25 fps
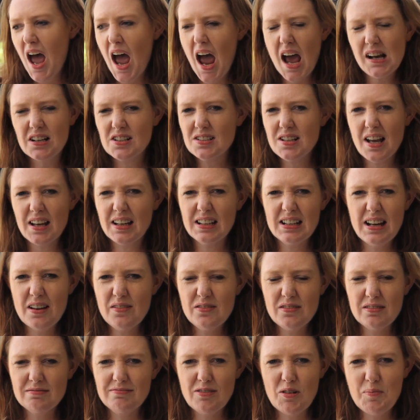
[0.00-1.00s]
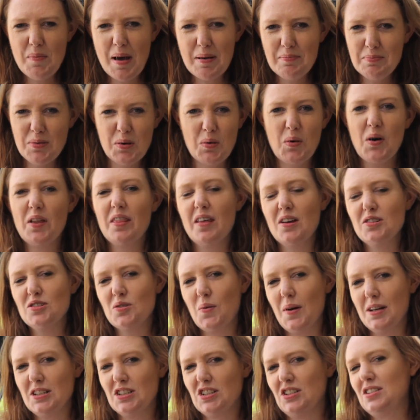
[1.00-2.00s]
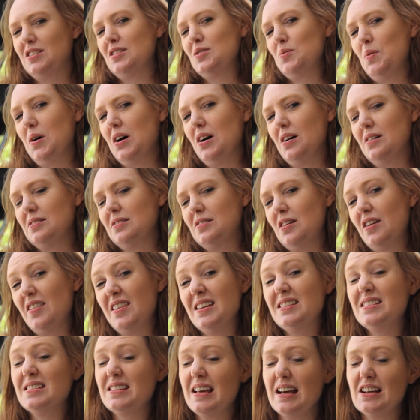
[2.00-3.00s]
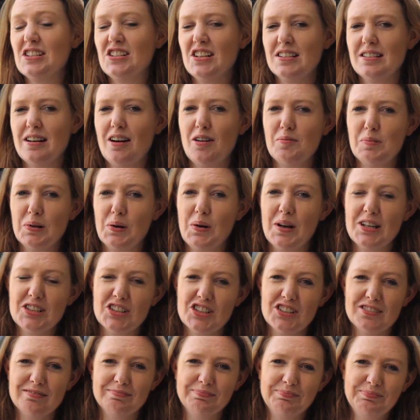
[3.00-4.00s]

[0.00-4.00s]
And because I can never remember what those questions were. So this is actually a terrible question.